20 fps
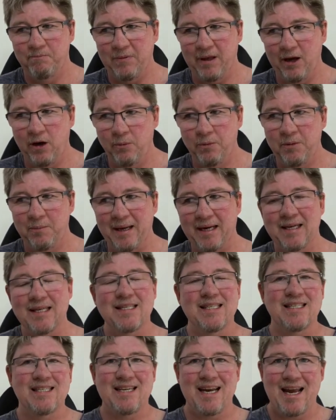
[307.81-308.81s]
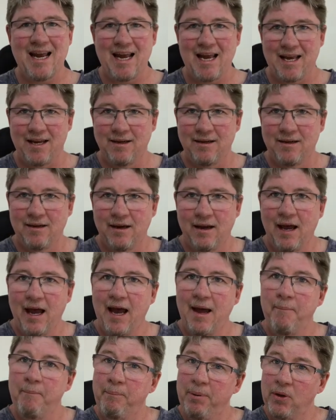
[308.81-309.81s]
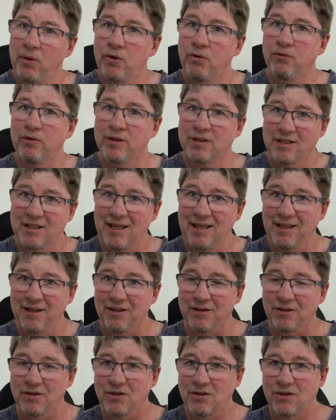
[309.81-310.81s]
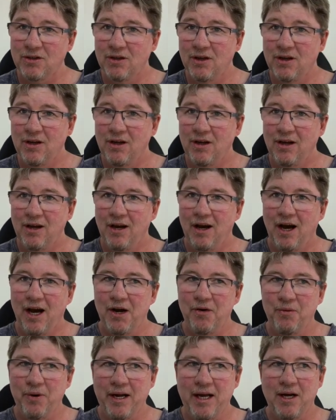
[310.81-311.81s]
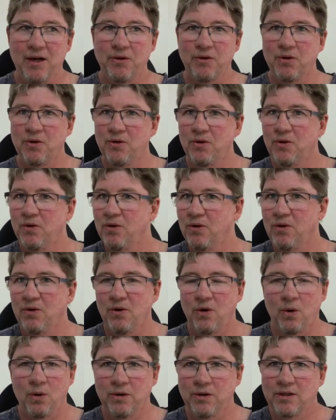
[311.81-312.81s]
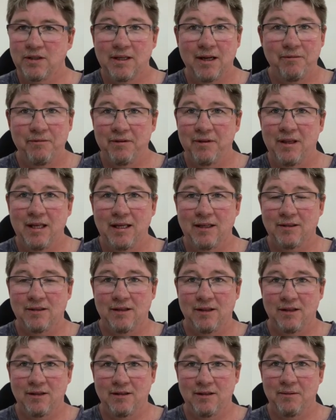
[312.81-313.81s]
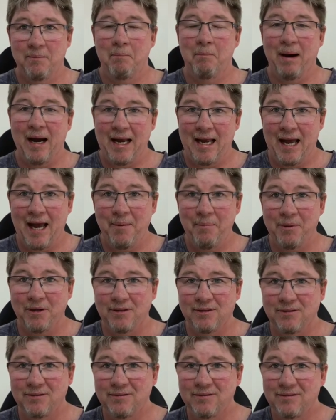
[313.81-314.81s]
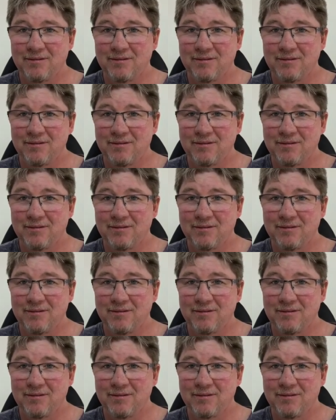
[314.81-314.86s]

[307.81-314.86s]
help them understand and build a resilience around all the stuff and things that may happen,